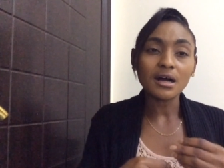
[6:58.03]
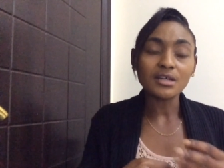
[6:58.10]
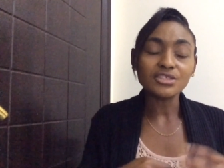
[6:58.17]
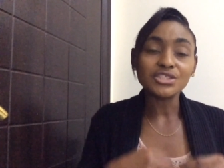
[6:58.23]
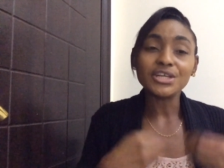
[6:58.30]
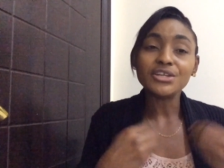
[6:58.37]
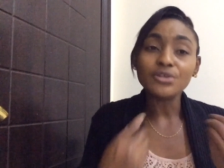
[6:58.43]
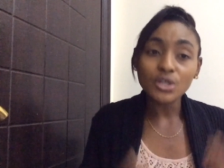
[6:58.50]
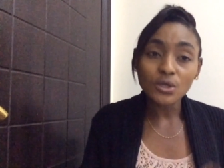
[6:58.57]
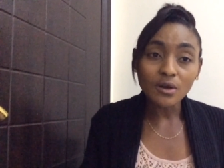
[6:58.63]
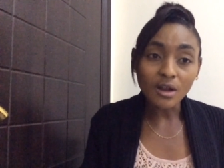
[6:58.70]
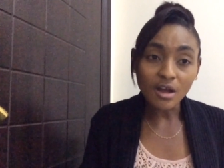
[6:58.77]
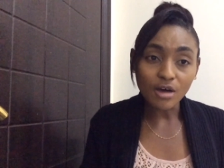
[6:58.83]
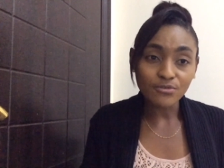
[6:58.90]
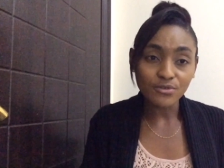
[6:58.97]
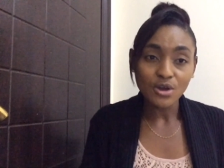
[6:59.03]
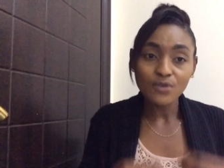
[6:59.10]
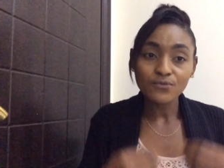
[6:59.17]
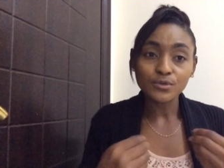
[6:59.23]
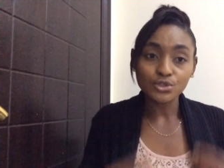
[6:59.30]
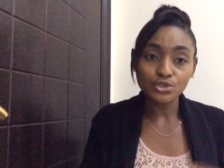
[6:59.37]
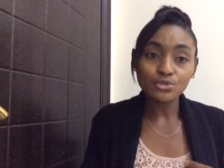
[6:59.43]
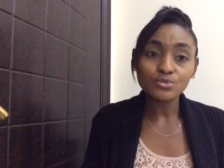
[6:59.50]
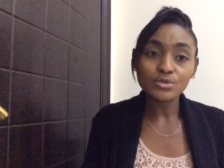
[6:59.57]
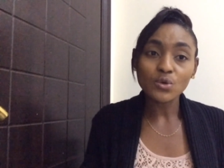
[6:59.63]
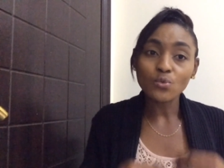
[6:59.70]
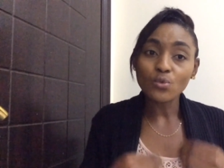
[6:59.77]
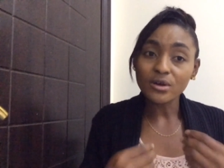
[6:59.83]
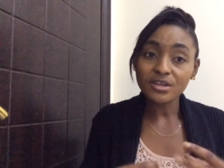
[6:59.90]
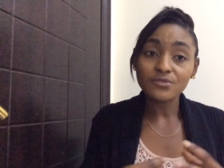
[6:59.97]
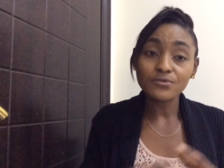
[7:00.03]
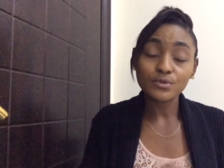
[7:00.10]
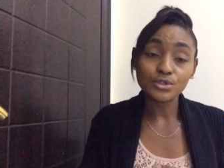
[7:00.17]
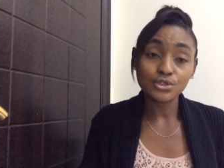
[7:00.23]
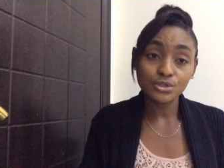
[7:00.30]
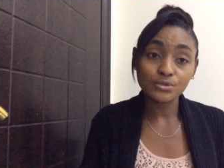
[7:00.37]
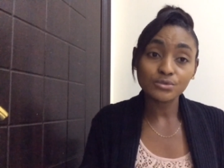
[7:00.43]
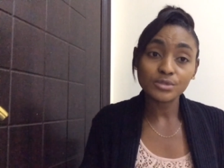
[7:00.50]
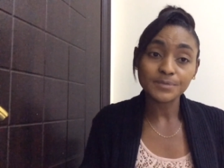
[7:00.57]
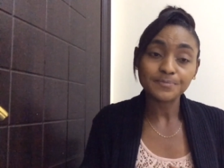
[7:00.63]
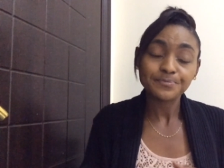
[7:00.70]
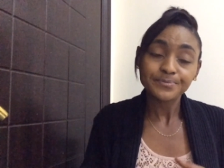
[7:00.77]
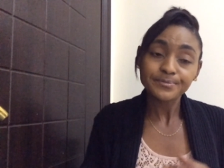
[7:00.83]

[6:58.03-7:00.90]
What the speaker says: genuine love for children, working for children.